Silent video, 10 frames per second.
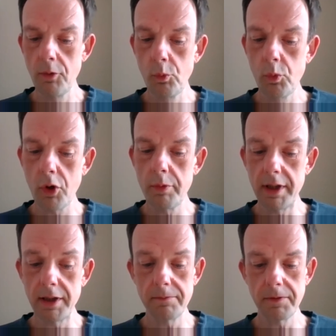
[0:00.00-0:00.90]
what we
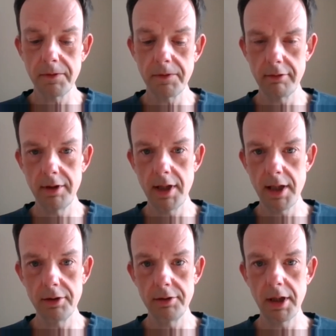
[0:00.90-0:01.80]
can find out
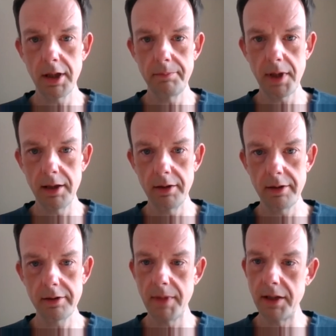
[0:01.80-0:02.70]
now about
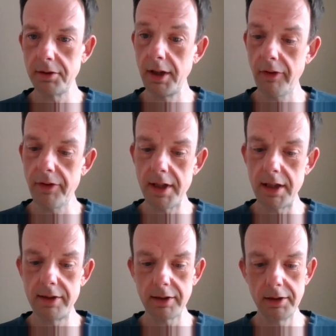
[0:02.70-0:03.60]
the mental health
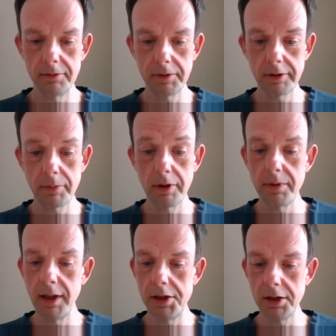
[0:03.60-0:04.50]
needs of the
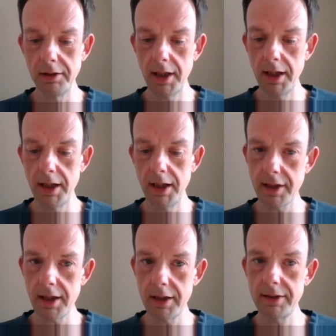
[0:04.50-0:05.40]
population as it
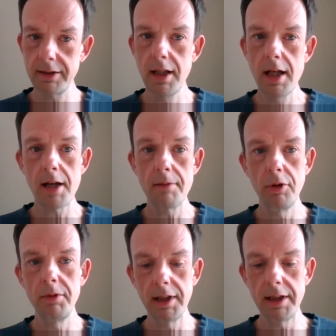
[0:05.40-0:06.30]
stands and
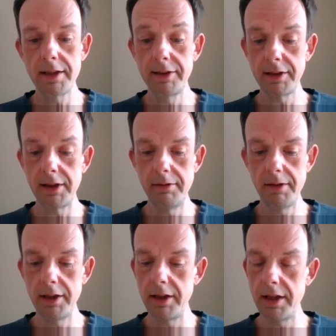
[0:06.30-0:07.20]
what we're likely to see
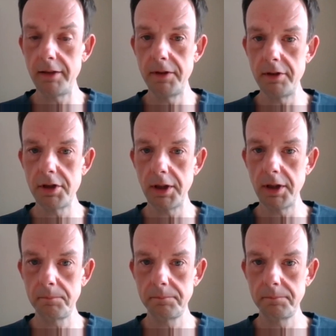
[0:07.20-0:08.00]
in the near future.